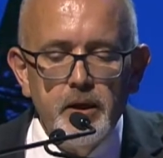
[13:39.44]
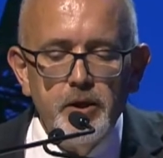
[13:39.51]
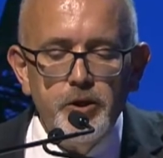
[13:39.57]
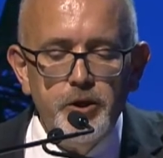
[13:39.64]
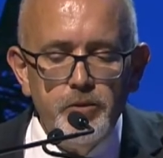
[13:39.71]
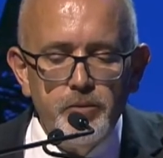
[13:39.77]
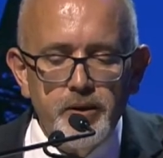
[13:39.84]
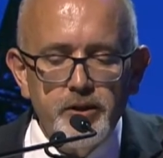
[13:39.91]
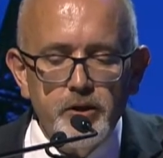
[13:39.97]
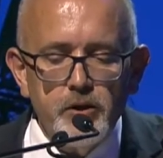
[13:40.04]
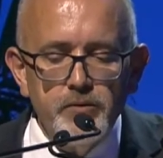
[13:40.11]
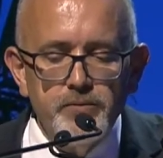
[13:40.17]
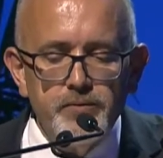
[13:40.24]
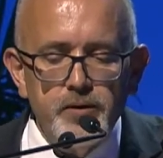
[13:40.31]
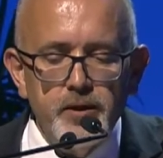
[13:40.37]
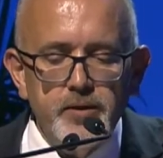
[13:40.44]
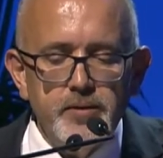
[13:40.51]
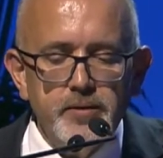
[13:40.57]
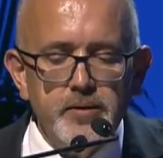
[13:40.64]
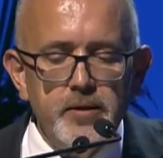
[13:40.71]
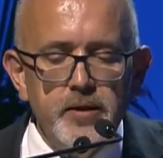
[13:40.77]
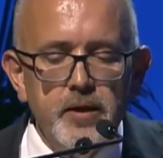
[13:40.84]
here at the
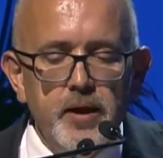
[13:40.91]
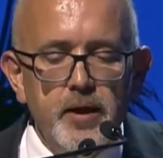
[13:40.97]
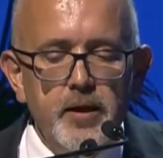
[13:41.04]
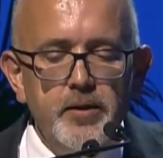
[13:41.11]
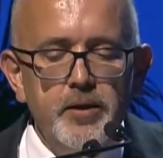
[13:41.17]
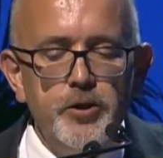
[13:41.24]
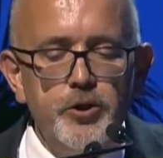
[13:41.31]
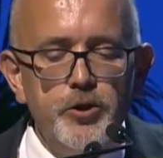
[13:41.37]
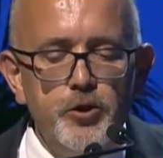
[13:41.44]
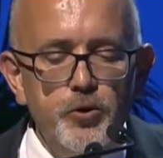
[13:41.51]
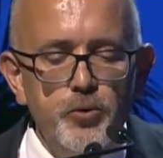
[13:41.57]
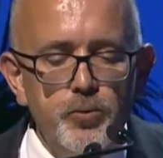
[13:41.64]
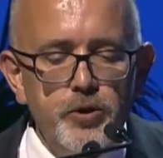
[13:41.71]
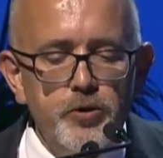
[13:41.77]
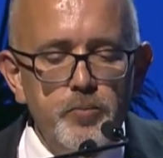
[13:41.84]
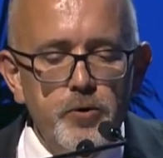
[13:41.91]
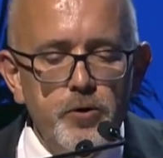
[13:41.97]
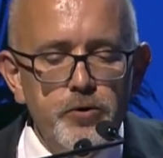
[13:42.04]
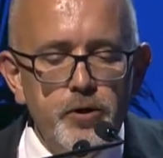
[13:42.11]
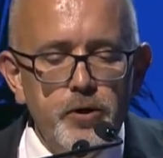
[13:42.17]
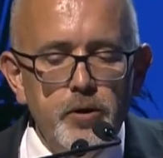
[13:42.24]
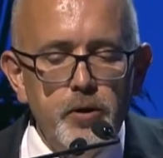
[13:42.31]
conference that the current
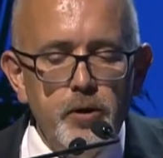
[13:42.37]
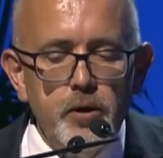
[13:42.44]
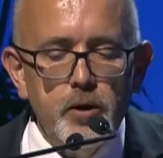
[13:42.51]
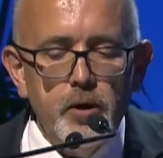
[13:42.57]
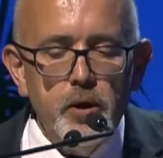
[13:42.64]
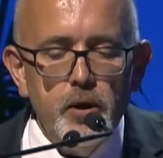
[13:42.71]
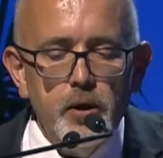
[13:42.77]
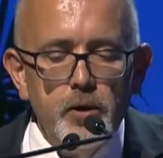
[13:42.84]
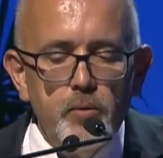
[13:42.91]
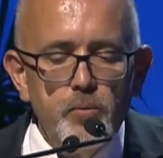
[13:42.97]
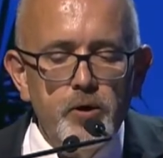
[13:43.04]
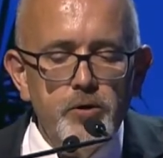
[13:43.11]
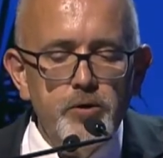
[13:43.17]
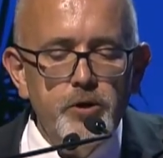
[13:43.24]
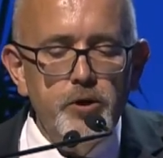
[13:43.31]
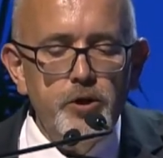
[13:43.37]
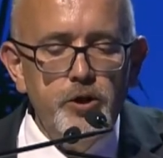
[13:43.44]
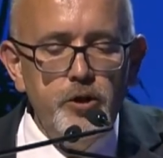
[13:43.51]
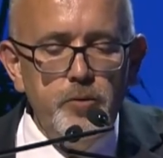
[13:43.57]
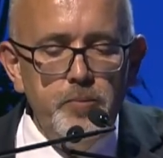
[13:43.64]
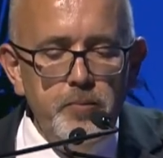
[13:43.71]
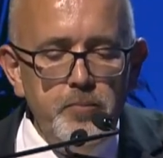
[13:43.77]
model, where the
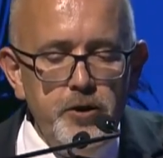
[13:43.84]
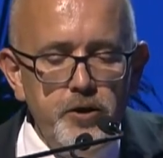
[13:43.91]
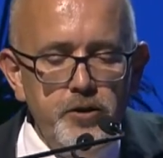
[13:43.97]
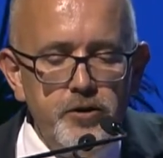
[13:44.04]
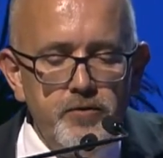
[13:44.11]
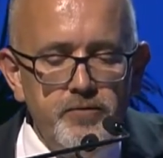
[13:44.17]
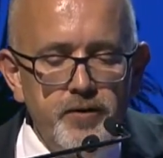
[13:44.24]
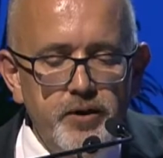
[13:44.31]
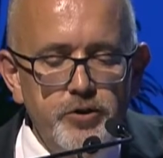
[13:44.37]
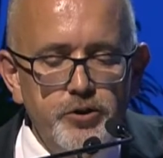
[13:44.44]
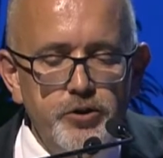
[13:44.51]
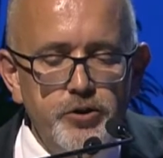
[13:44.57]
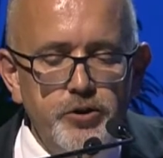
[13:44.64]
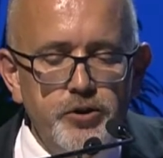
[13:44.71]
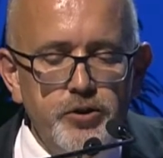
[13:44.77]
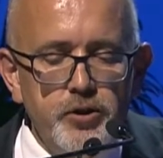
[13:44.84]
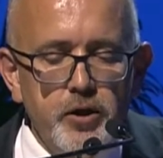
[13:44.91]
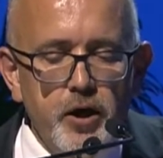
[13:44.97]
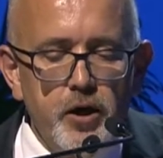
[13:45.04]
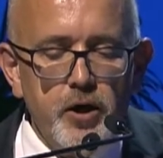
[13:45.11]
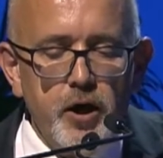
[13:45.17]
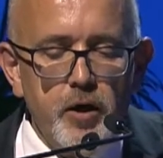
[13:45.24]
EDPB interventions
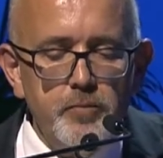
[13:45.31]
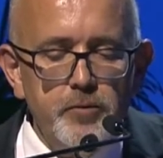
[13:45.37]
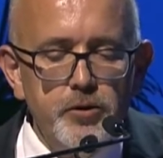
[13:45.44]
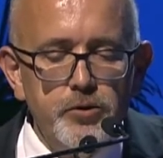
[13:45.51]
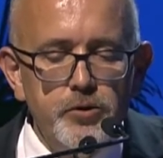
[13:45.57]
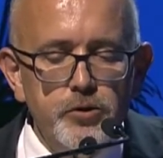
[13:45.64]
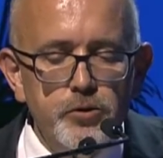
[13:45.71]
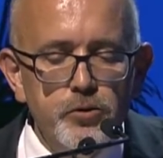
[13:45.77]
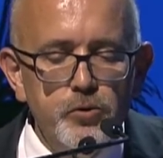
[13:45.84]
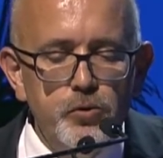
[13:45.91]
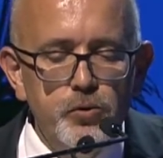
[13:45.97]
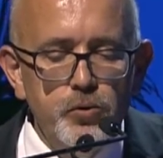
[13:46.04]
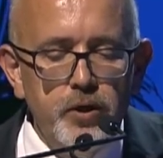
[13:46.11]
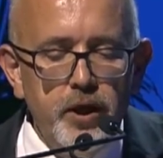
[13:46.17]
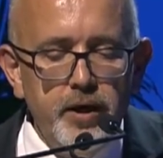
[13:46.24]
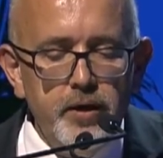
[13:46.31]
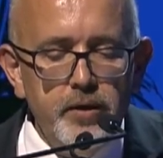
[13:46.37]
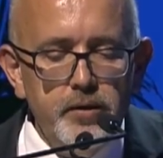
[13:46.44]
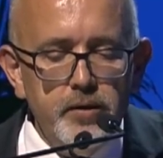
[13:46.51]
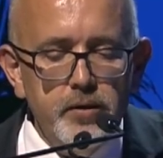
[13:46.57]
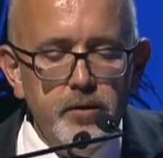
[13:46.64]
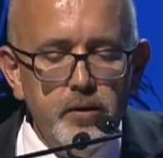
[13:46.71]
are coming too
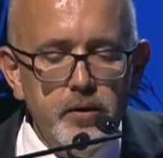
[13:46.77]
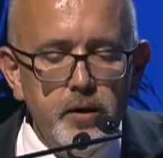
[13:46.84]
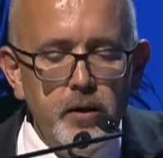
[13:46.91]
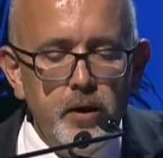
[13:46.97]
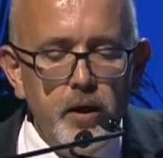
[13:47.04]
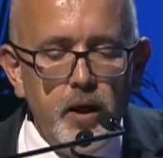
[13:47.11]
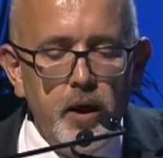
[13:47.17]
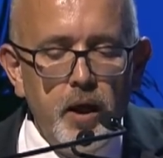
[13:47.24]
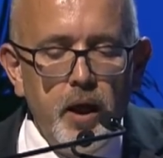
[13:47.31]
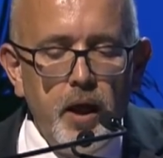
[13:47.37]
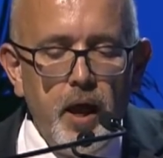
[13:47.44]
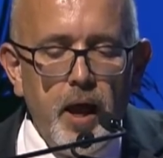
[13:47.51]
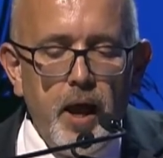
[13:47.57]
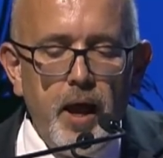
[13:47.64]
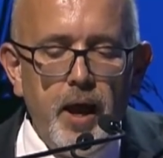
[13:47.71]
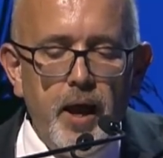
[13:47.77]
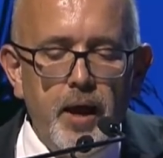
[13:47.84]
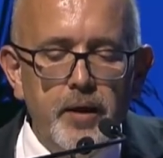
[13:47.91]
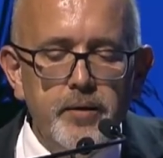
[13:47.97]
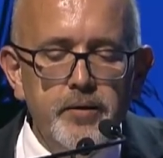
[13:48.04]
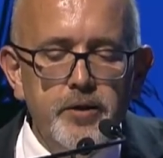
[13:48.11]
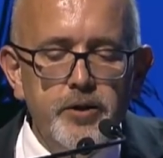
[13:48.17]
late
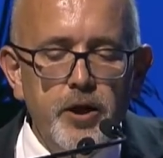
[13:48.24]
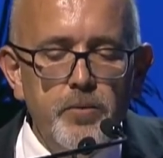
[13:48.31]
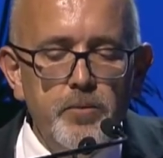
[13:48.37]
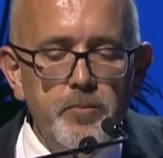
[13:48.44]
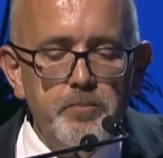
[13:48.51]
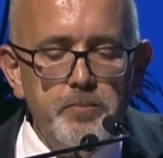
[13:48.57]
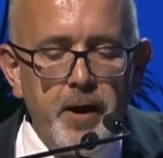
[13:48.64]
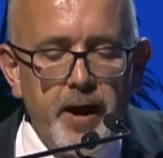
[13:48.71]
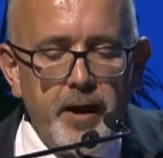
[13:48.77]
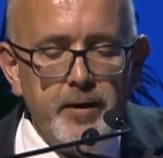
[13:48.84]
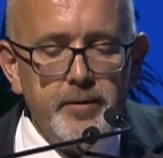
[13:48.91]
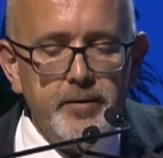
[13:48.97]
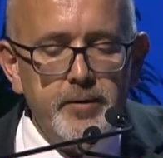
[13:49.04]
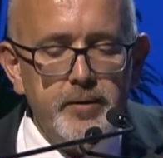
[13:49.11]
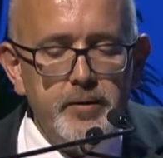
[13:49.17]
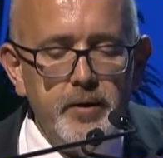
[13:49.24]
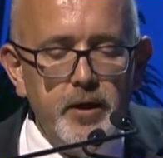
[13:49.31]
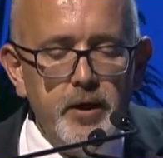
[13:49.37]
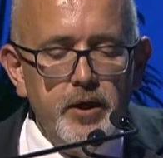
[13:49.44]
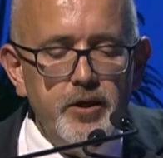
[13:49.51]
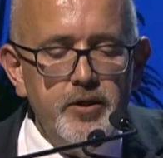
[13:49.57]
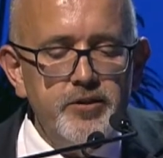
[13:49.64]
and their impact
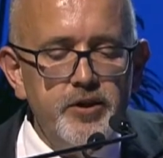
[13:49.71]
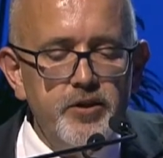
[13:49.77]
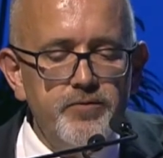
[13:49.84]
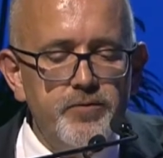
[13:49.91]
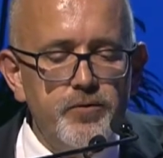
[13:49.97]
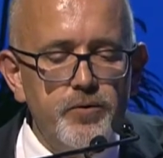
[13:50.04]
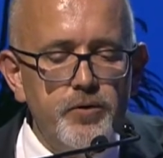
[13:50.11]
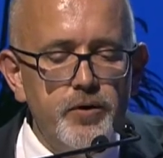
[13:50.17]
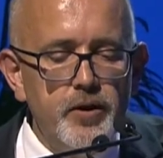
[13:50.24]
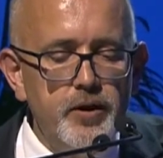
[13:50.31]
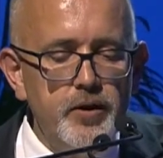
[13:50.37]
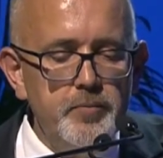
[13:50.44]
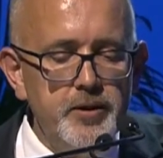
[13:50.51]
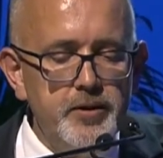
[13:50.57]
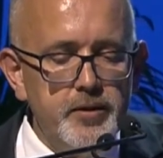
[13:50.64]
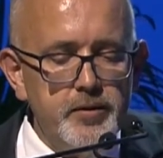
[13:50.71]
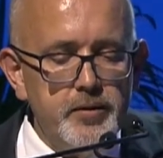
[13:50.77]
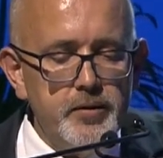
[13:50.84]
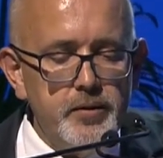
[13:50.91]
is therefore limited.